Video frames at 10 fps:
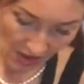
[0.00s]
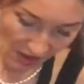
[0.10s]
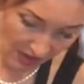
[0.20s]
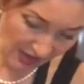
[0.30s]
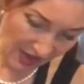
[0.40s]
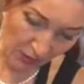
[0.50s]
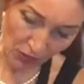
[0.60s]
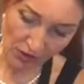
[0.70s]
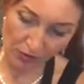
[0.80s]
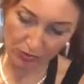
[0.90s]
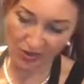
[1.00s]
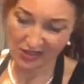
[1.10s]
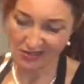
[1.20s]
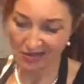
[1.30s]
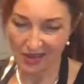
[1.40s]
And I think I'm not gonna put
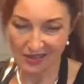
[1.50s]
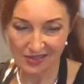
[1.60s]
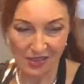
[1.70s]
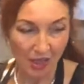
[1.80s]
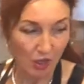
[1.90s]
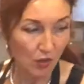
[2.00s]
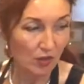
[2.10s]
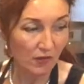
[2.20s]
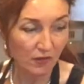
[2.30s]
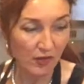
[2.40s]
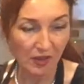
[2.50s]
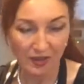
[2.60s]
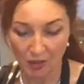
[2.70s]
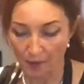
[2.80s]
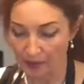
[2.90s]
any rice. You don't wanna fill
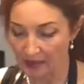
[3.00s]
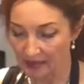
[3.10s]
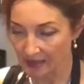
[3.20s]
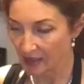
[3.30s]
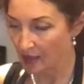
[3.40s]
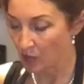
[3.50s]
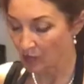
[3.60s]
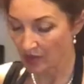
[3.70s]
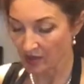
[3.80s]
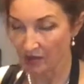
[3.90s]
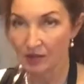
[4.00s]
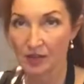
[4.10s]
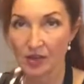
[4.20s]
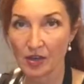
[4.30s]
it completely with